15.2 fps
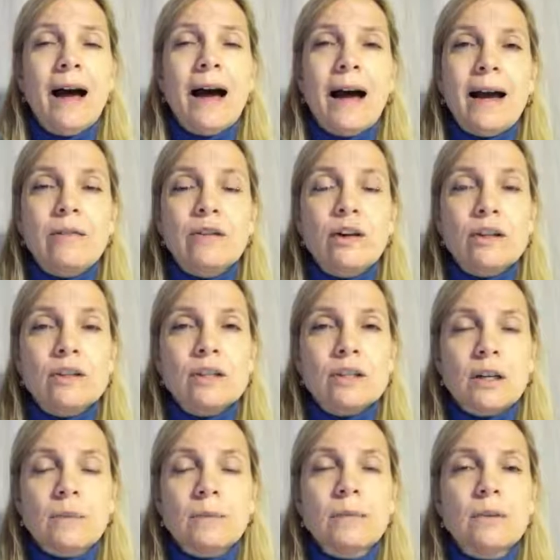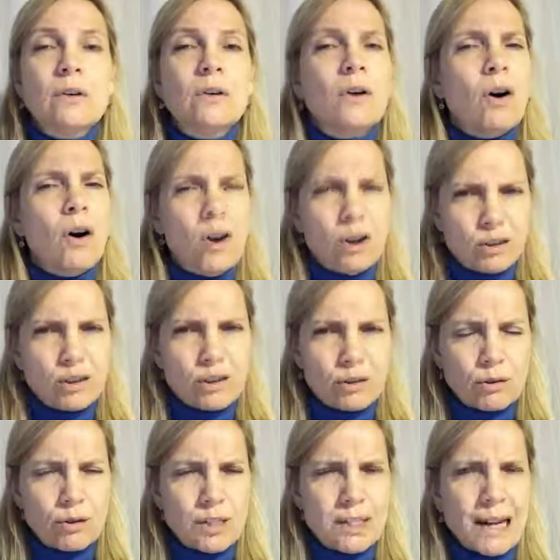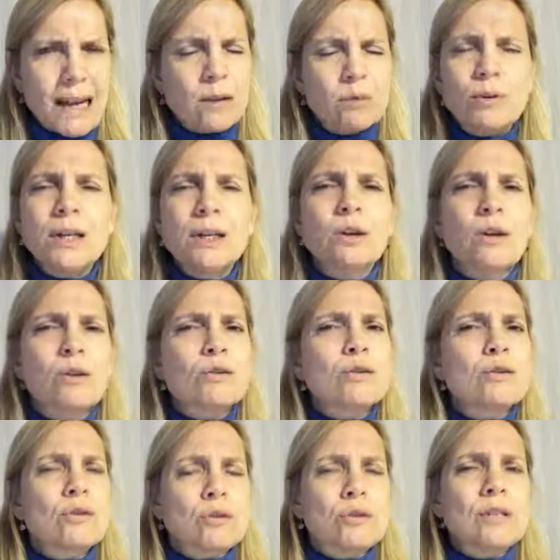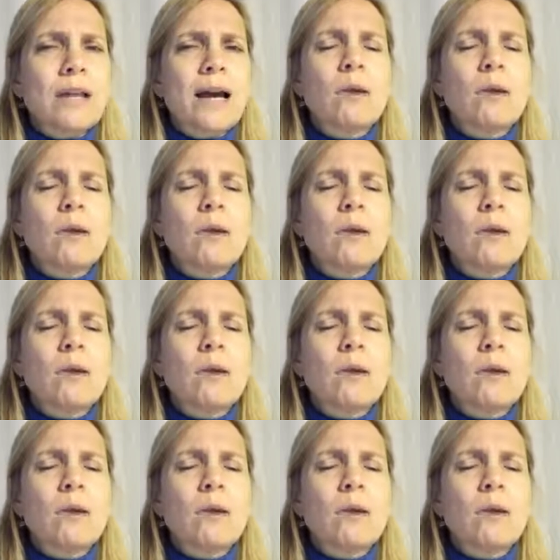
I've heard some horror stories, like real horror stories.